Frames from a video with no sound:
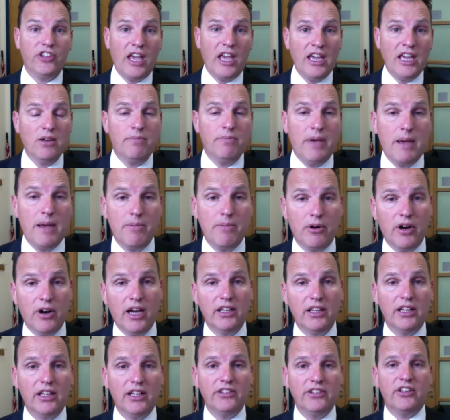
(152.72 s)
Now, the
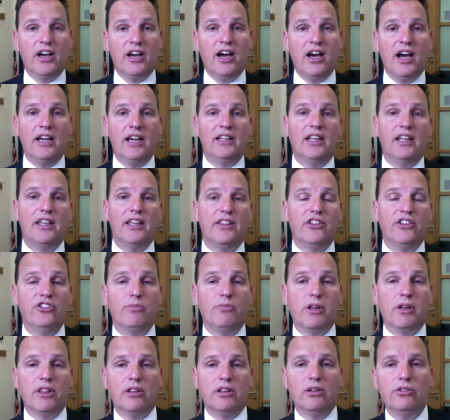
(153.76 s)
second paper I'd like to
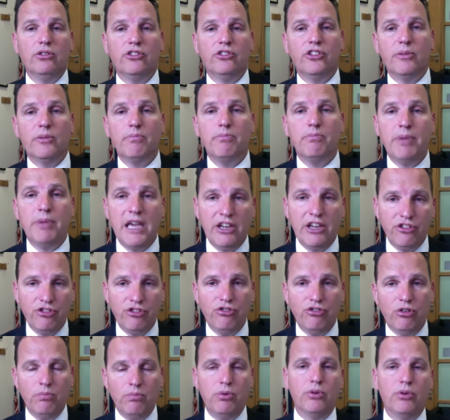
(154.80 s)
highlight this month looks at
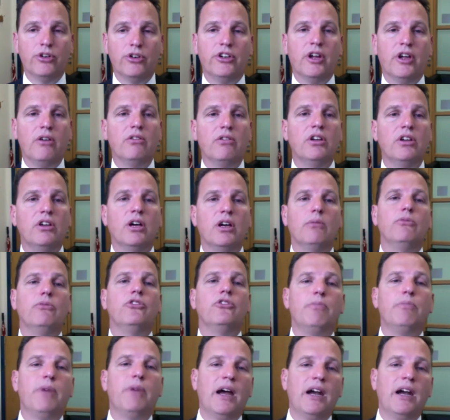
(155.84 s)
patient-reported
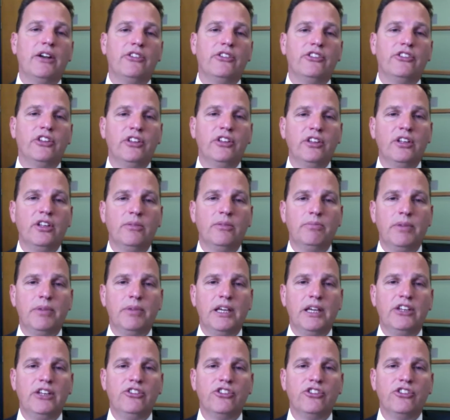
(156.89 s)
outcomes of baricitinib
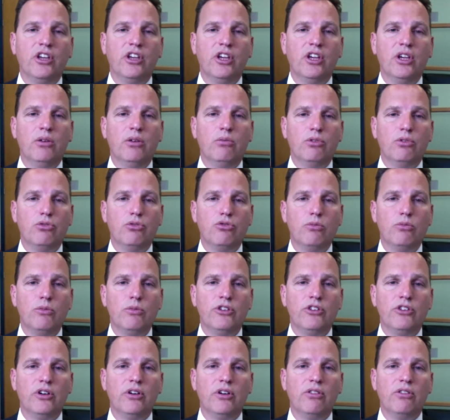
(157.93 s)
patients with
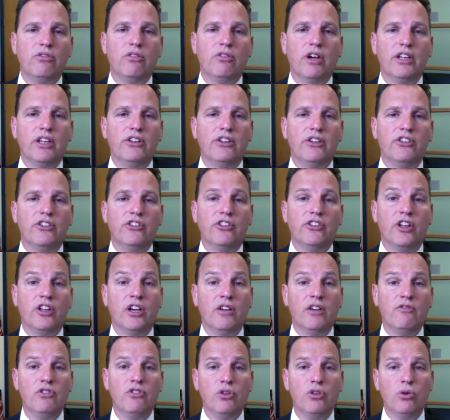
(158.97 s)
rheumatoid arthritis that
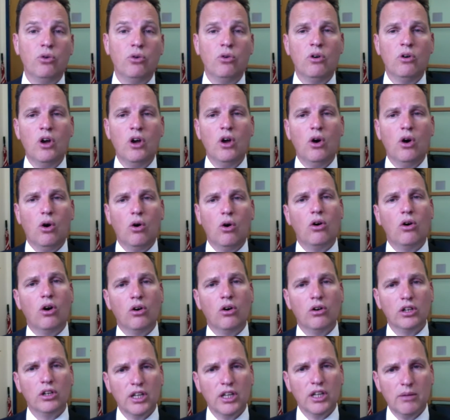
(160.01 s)
have no
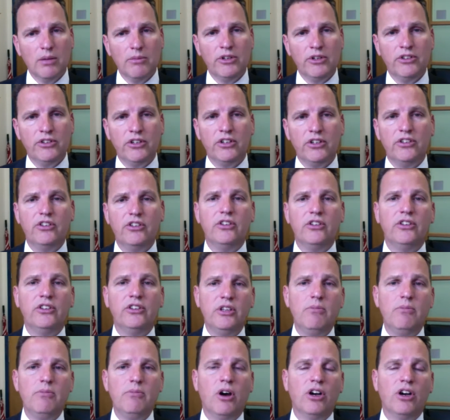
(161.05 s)
or limited
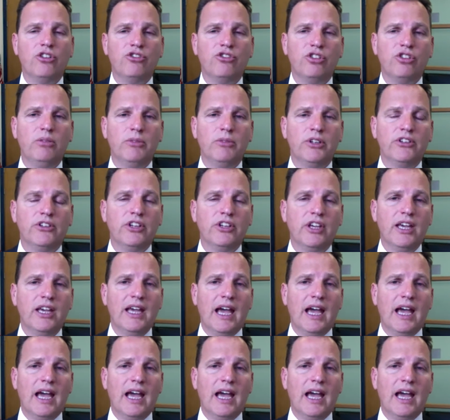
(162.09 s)
DMARD treatment.